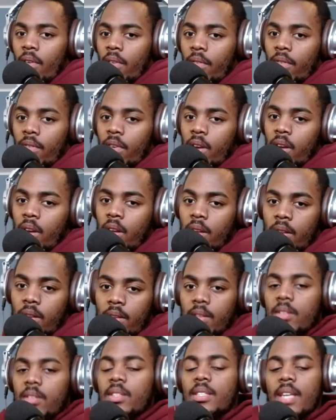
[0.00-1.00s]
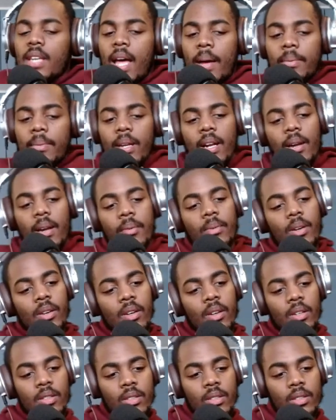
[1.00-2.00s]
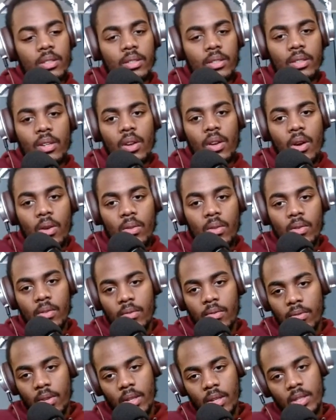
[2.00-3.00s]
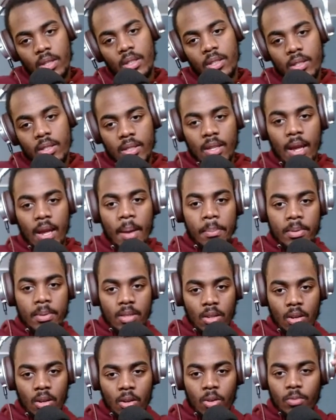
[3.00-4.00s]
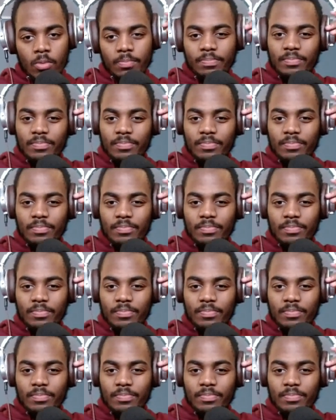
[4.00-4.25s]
for the time that I'm on, for the episode.